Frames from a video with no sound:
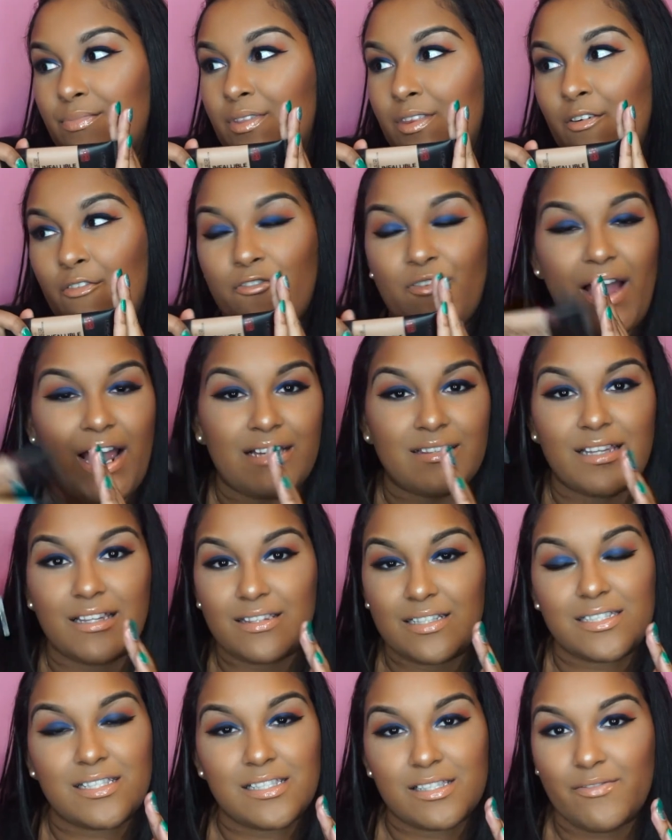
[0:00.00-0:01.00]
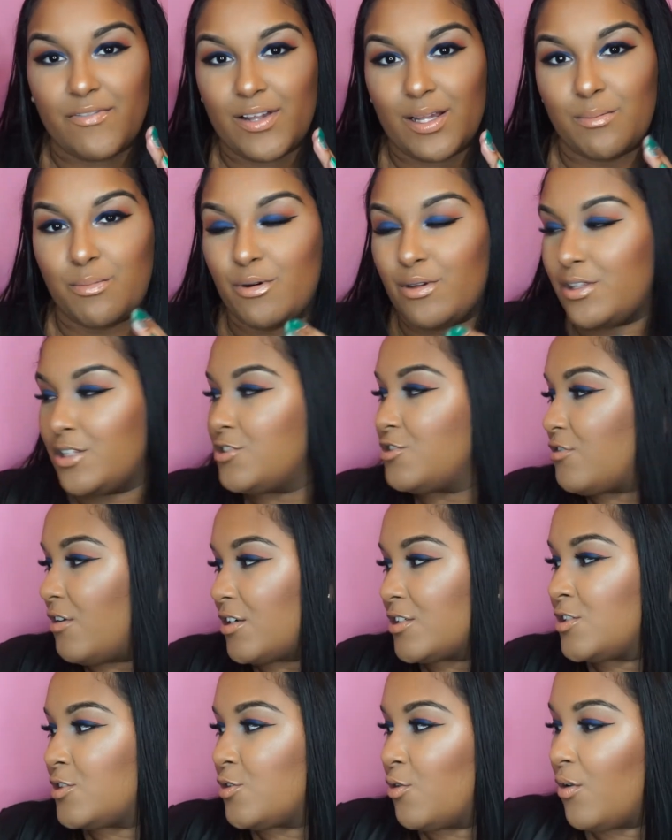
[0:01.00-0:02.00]
the fact that this is available in the
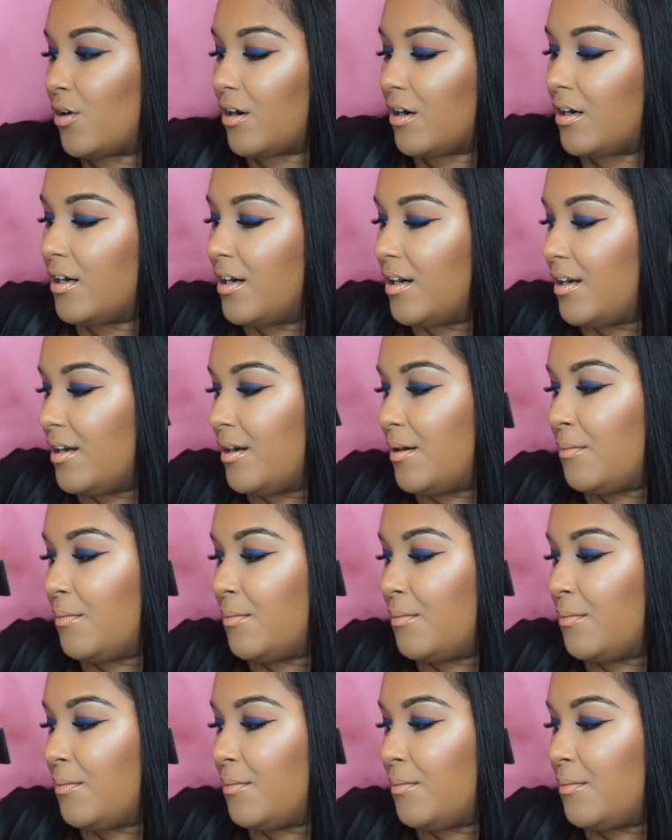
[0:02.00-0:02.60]
drugstore